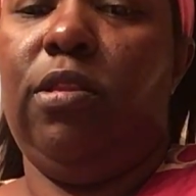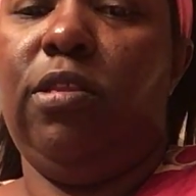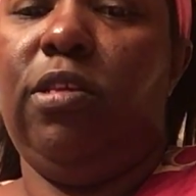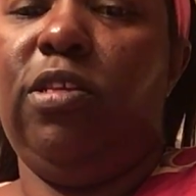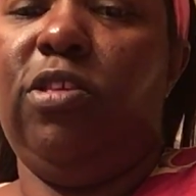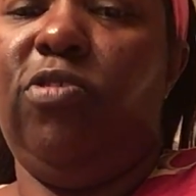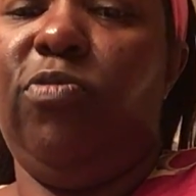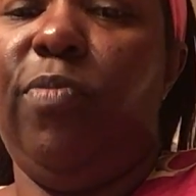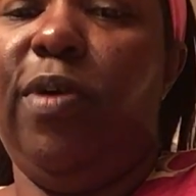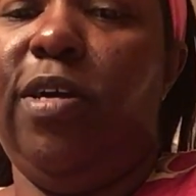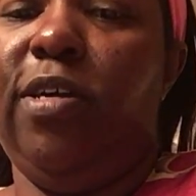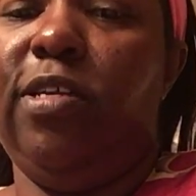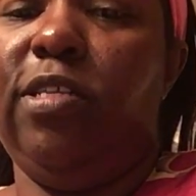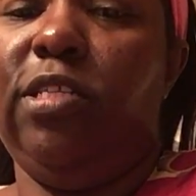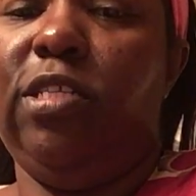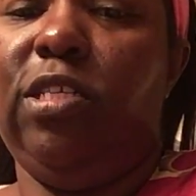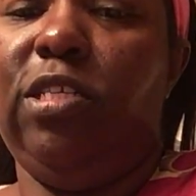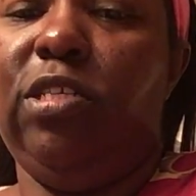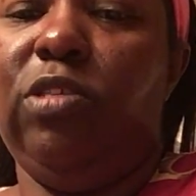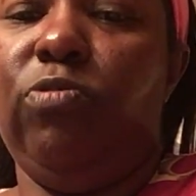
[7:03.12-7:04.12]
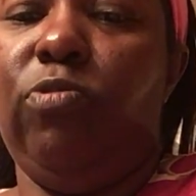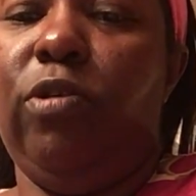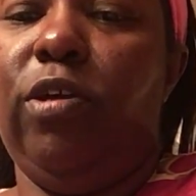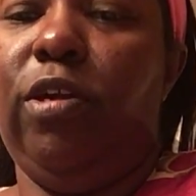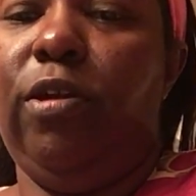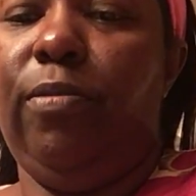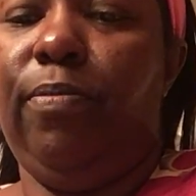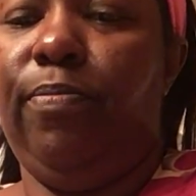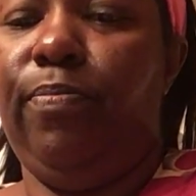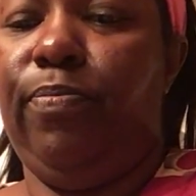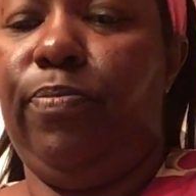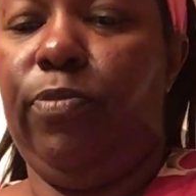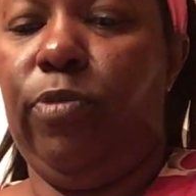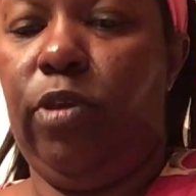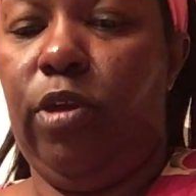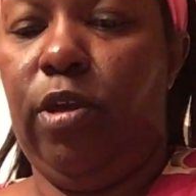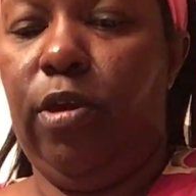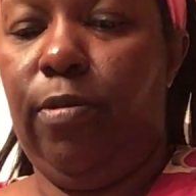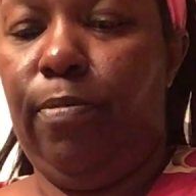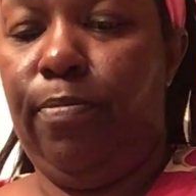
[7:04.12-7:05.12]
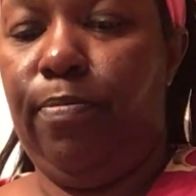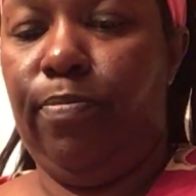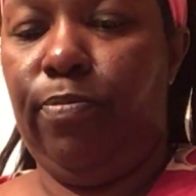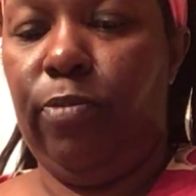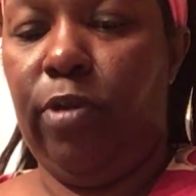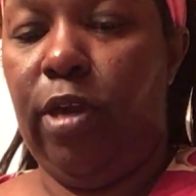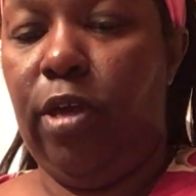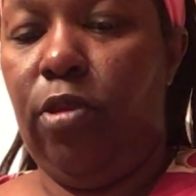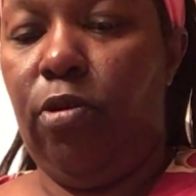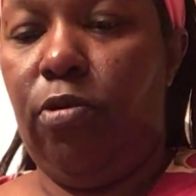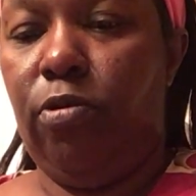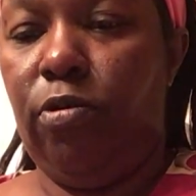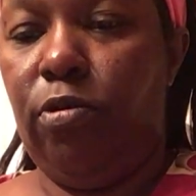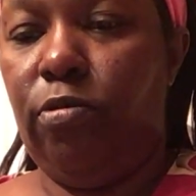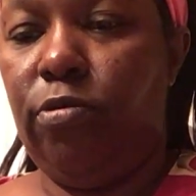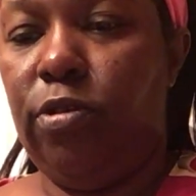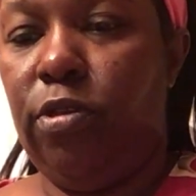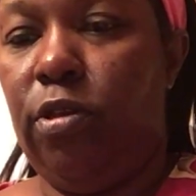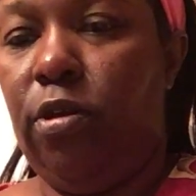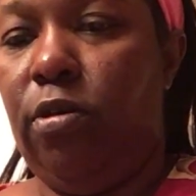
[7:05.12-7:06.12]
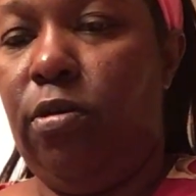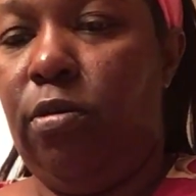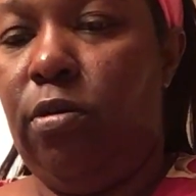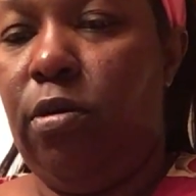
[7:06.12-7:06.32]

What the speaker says: This is my auntie's way. Okay, got all those in there.